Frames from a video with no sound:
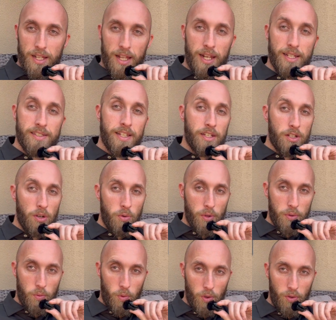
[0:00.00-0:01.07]
And I say go
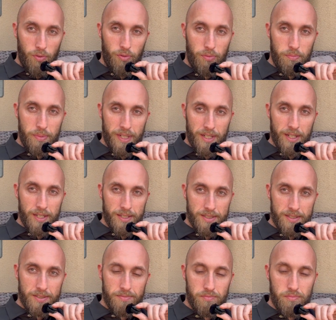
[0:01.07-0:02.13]
with Wolf
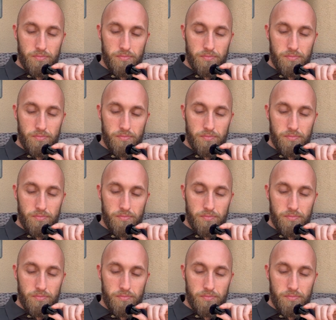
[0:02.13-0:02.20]
because